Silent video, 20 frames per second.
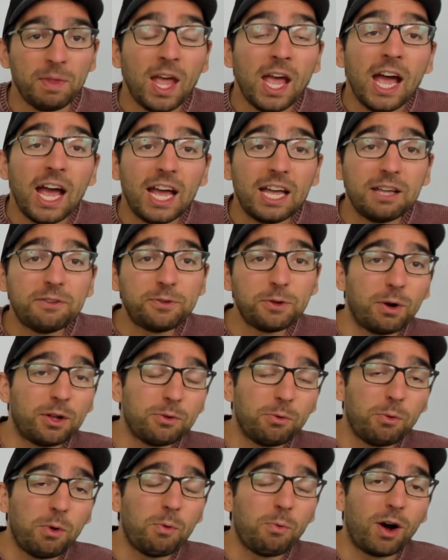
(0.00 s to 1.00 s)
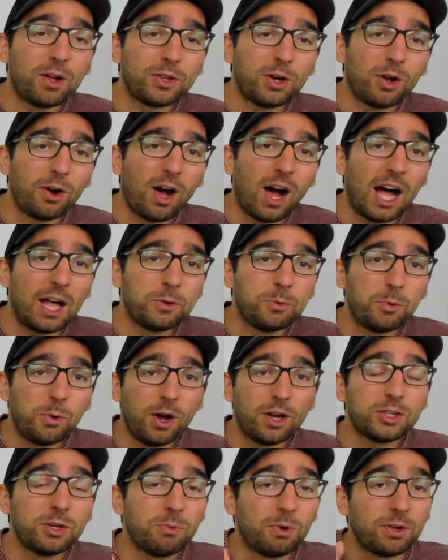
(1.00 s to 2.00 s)
If you want to reward all our hard
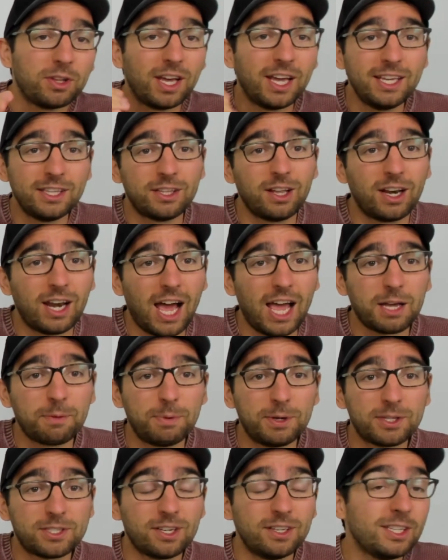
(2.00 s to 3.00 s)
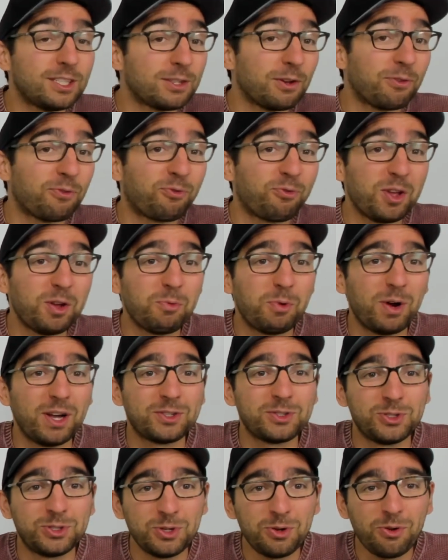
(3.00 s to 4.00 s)
work, you want to hit the like button. It's a free way
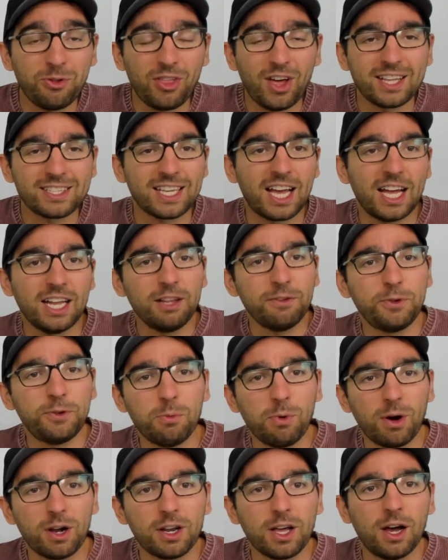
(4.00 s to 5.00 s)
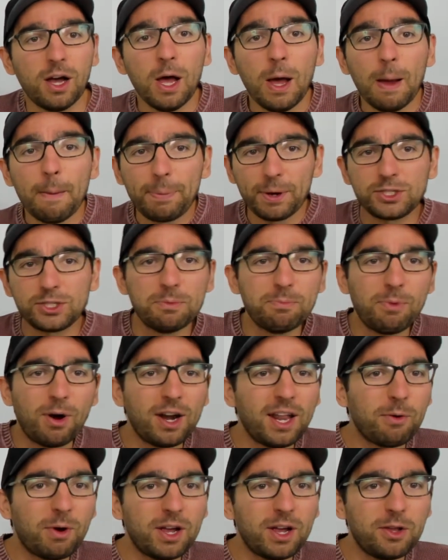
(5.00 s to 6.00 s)
to do that. And if you want to put your
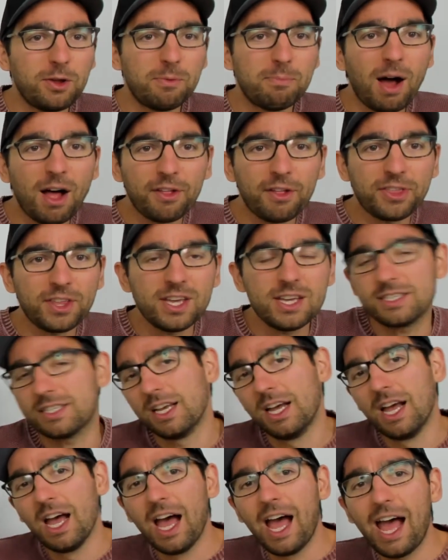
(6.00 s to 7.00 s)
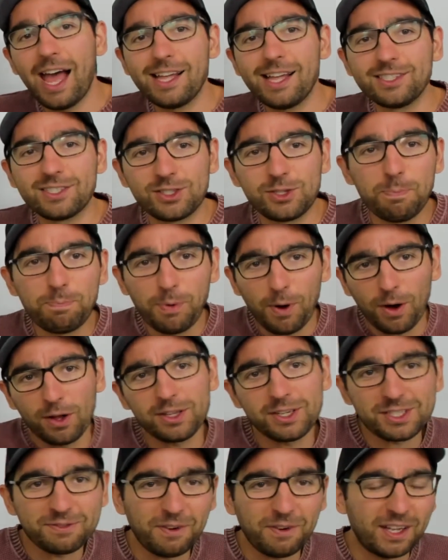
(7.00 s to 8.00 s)
money where your mouth is and support
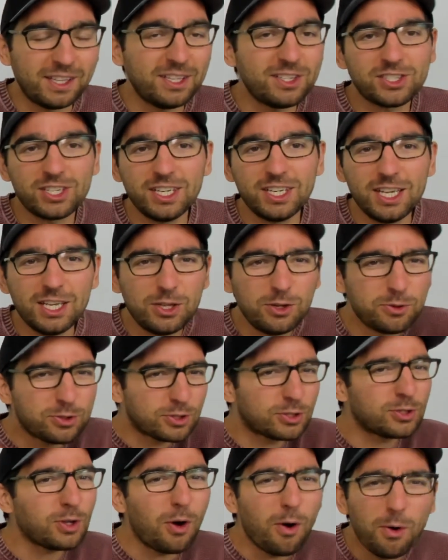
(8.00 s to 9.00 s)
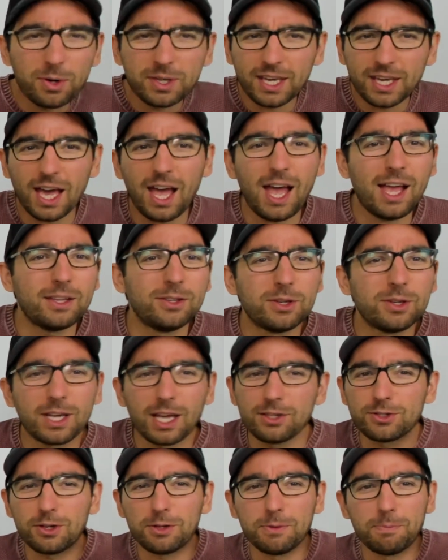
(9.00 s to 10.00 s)
us financially, you so can. You can
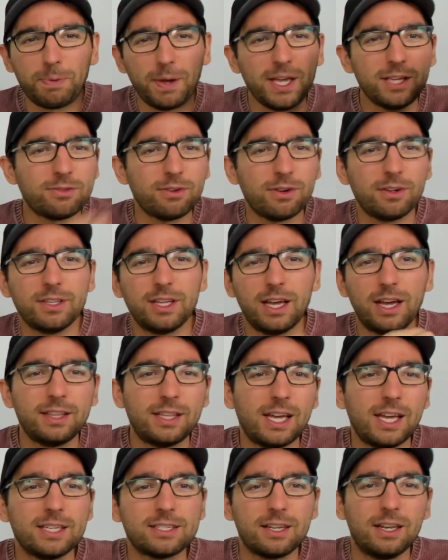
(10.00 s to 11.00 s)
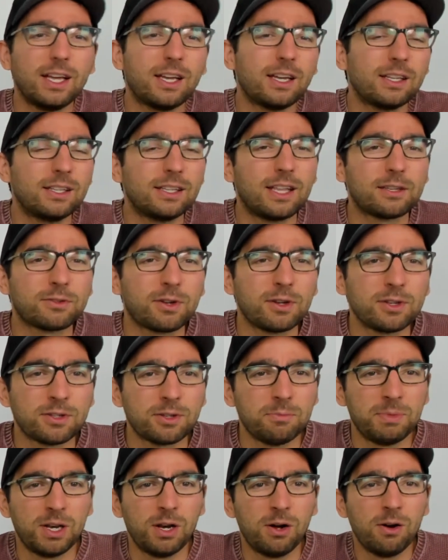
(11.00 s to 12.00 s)
join Patreon. There is a link in the description
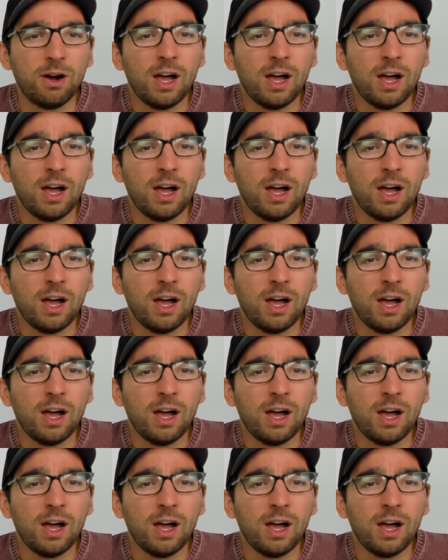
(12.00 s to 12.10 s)
below.